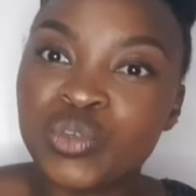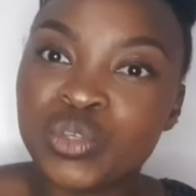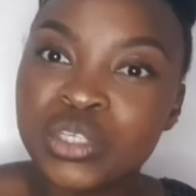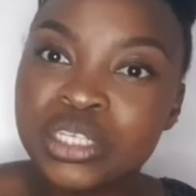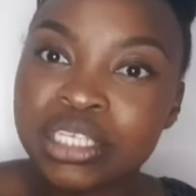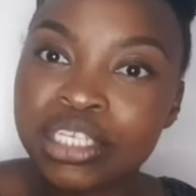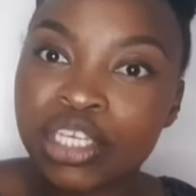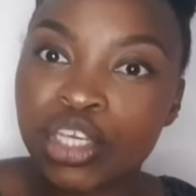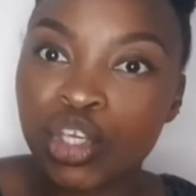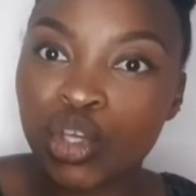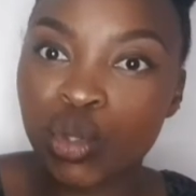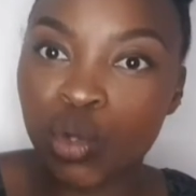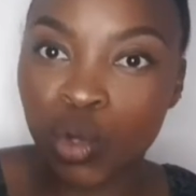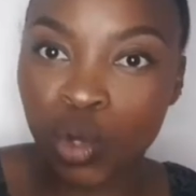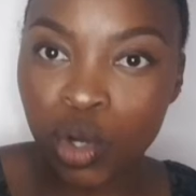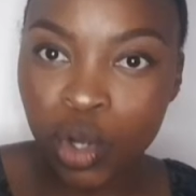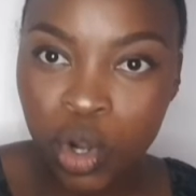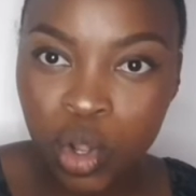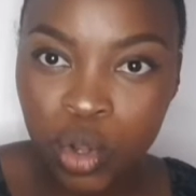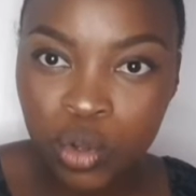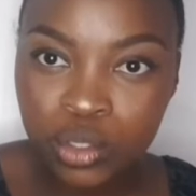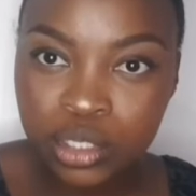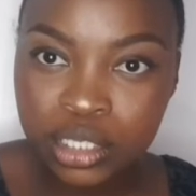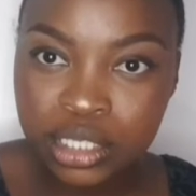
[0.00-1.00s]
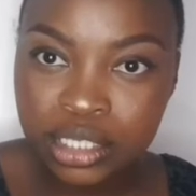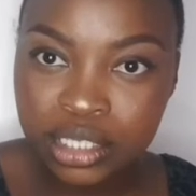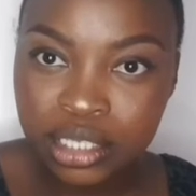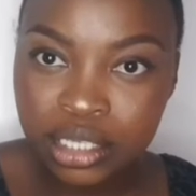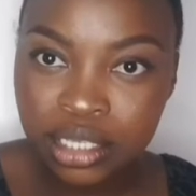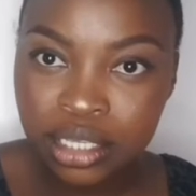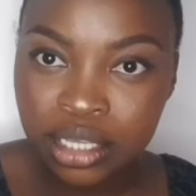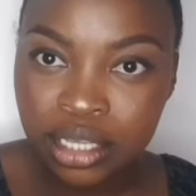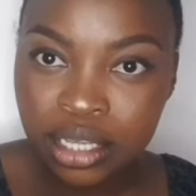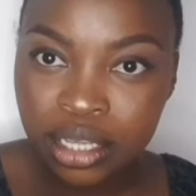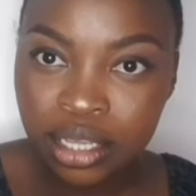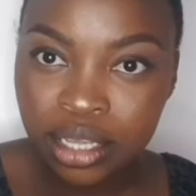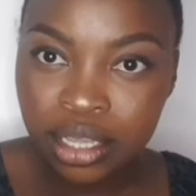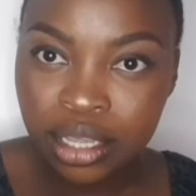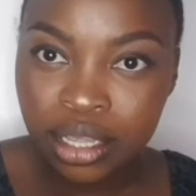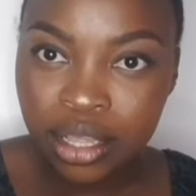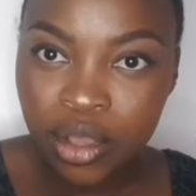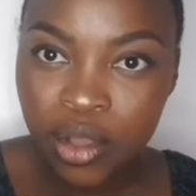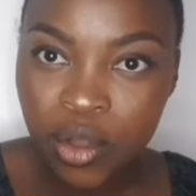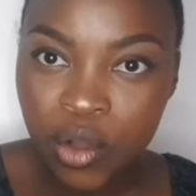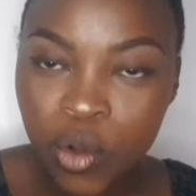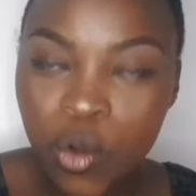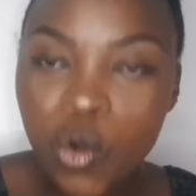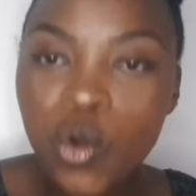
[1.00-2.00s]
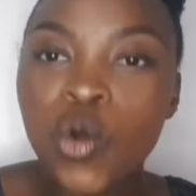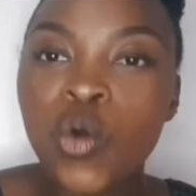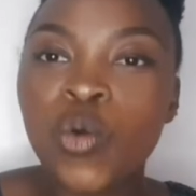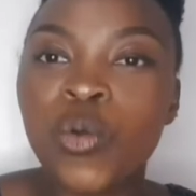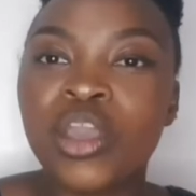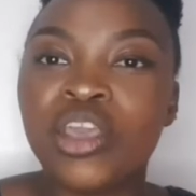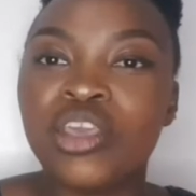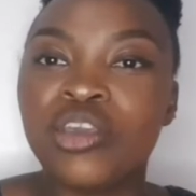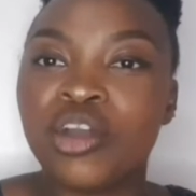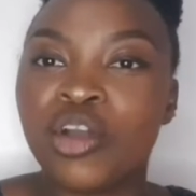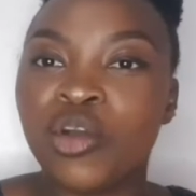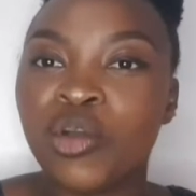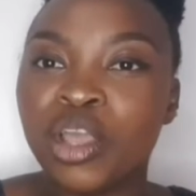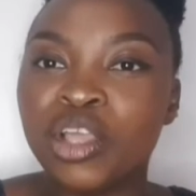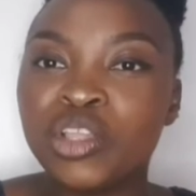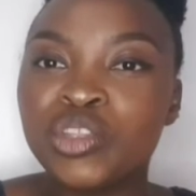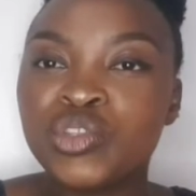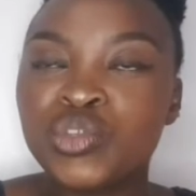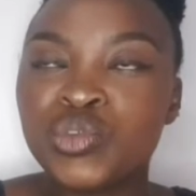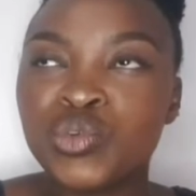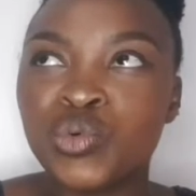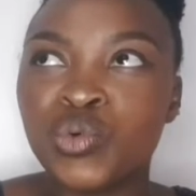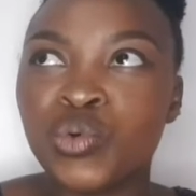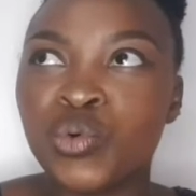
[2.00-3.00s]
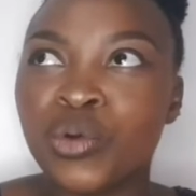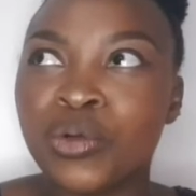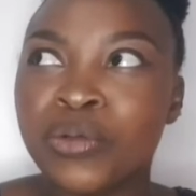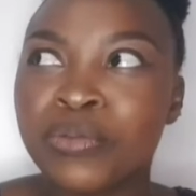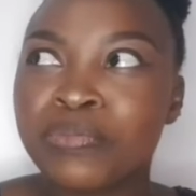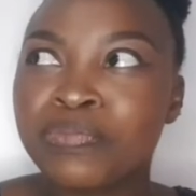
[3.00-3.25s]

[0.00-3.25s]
see your clothes, or where you're going to